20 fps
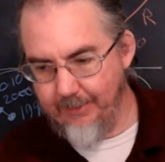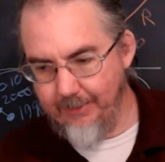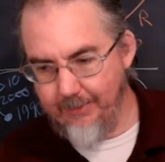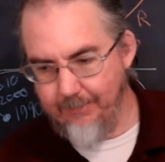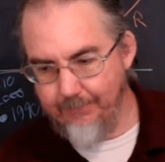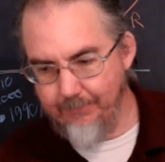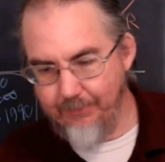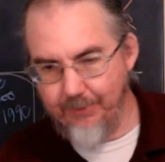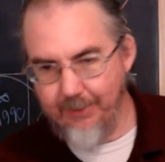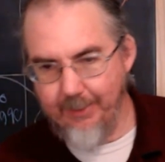
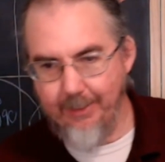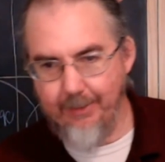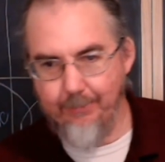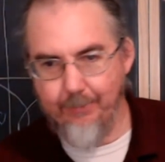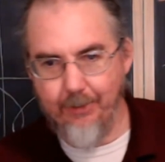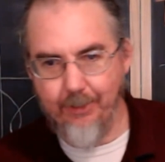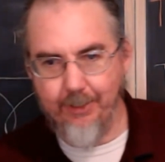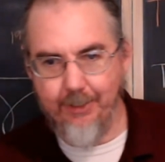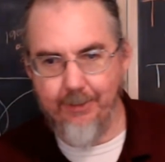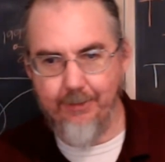stock
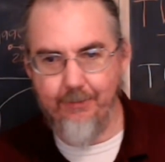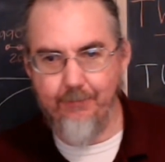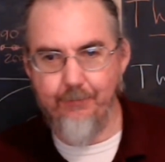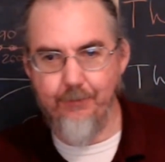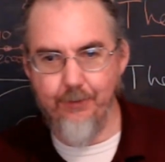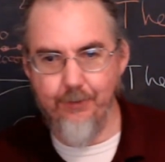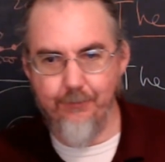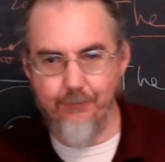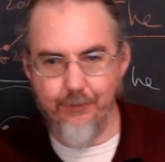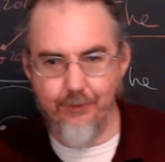market for
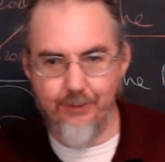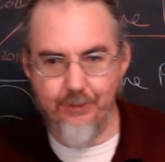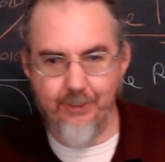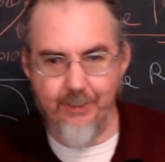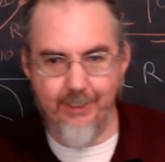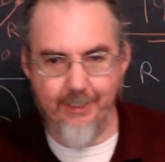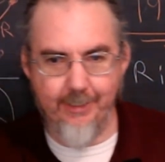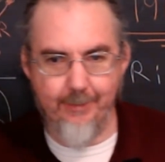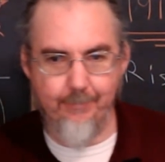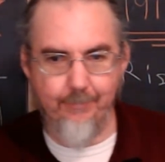the first
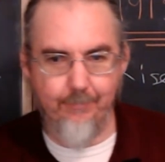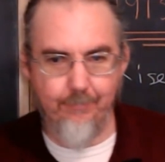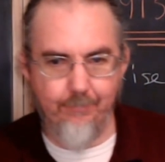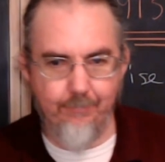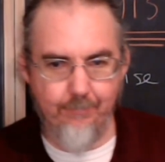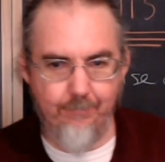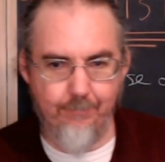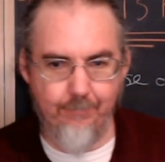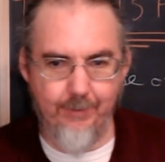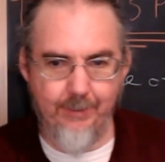time,
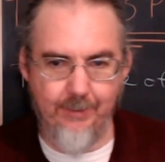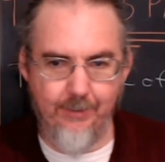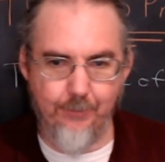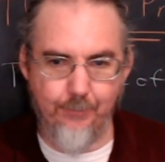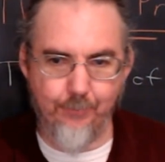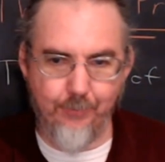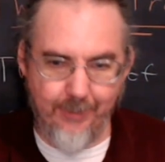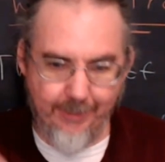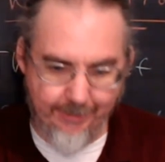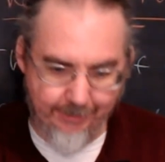because
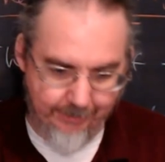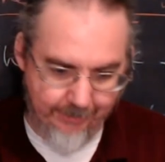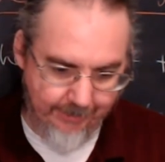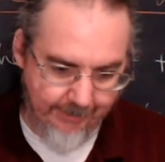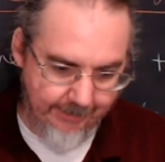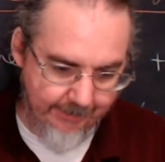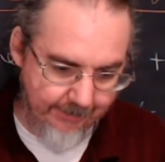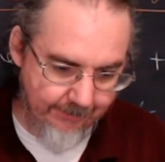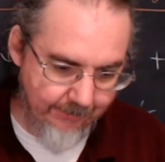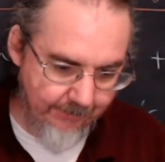prior to
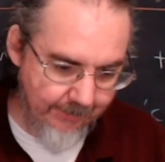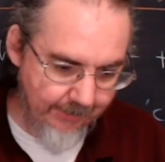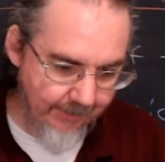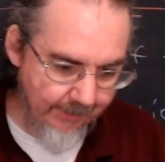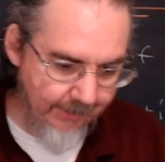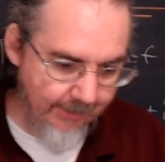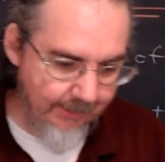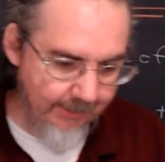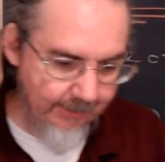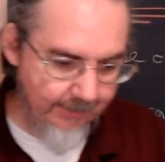this,
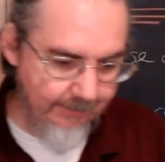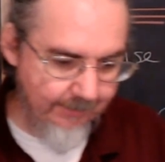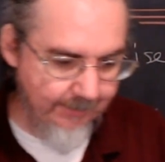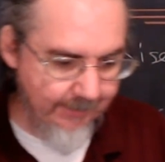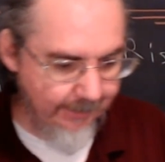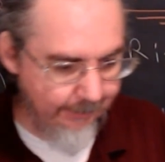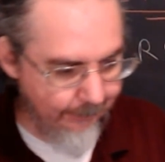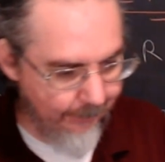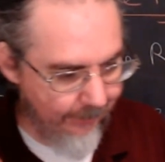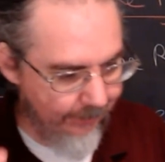the
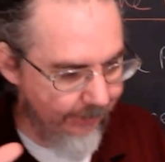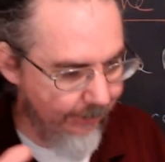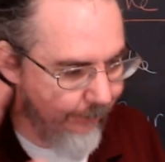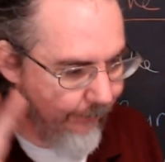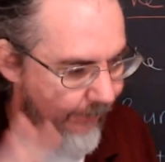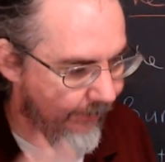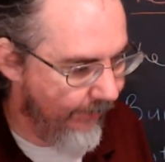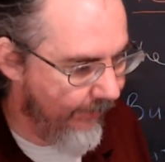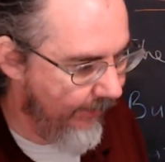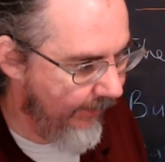stock market
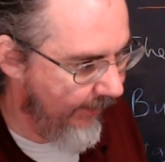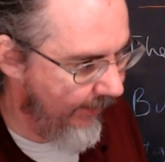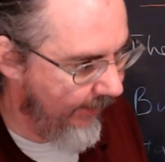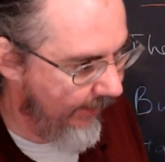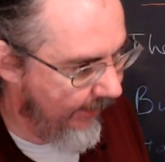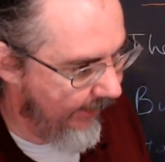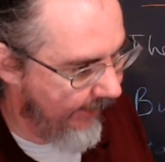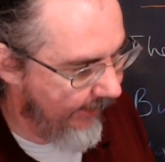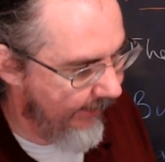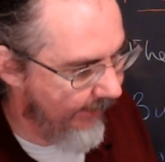was seen
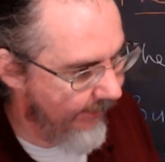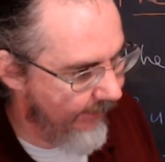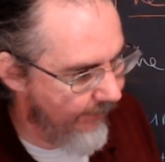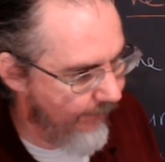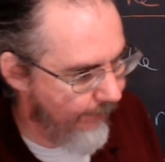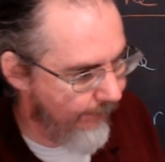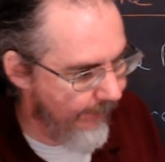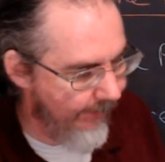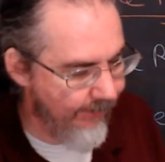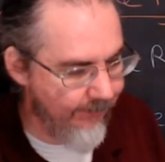as
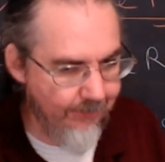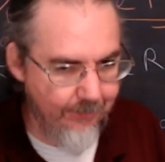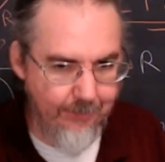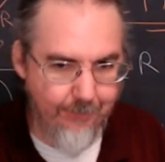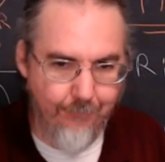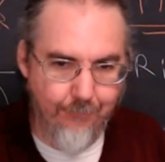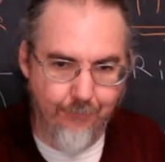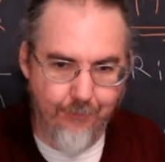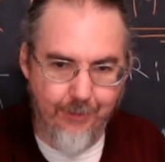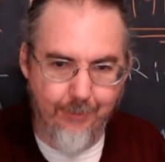basically
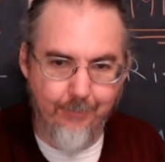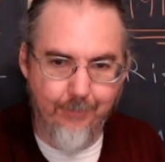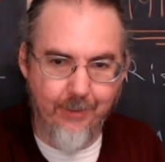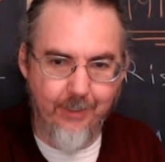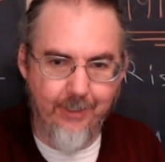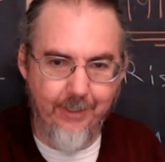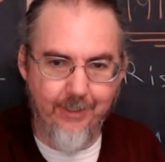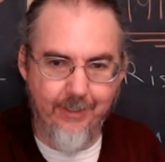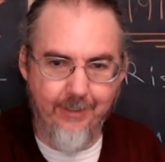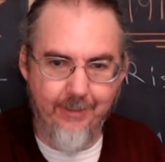free
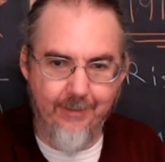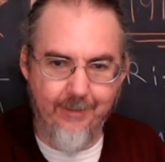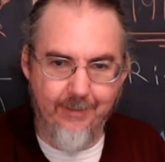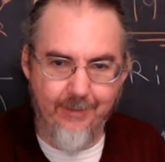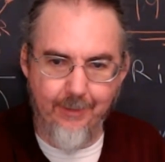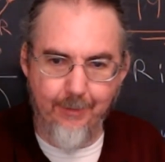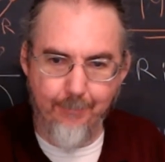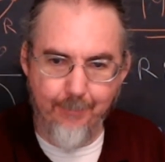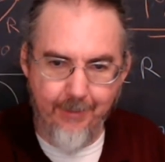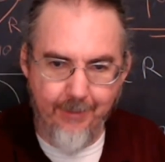market,
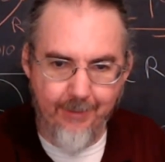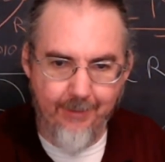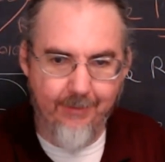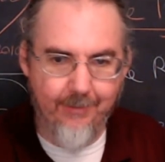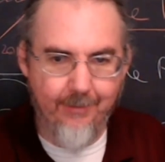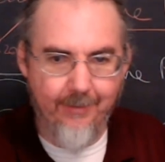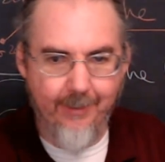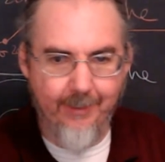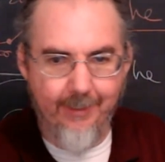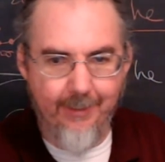
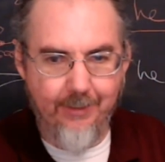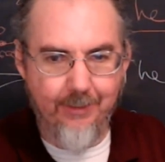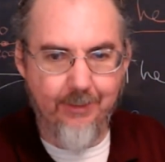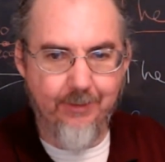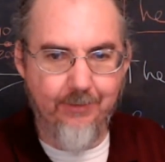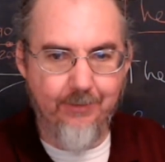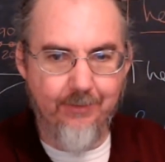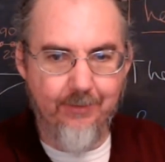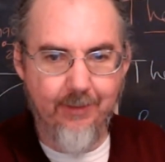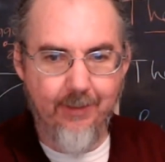independent
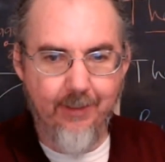agents